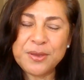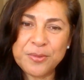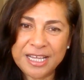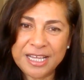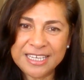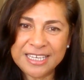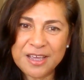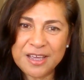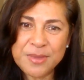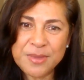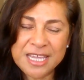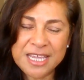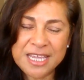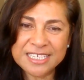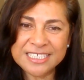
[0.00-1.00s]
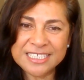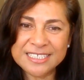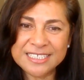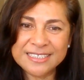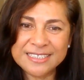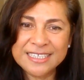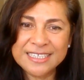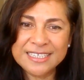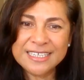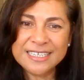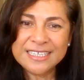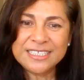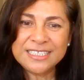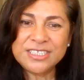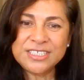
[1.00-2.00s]
Well, I'm here to
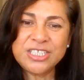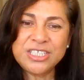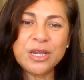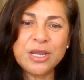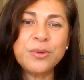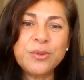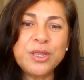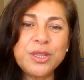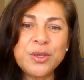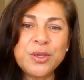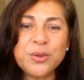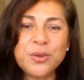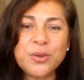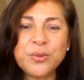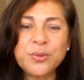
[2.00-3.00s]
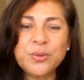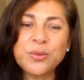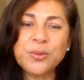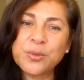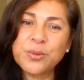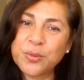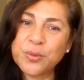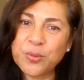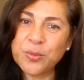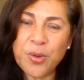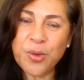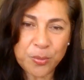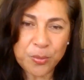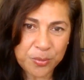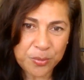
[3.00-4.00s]
share with you
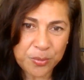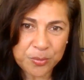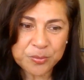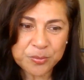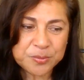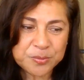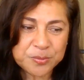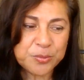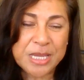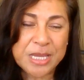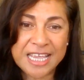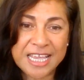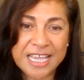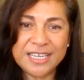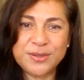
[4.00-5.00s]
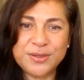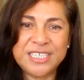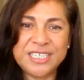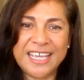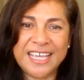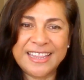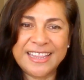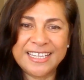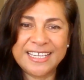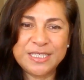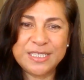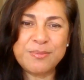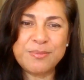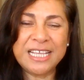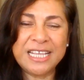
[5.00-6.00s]
what we can do together
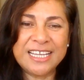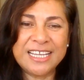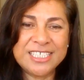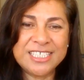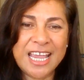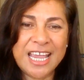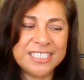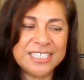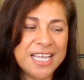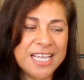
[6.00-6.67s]
to make that change.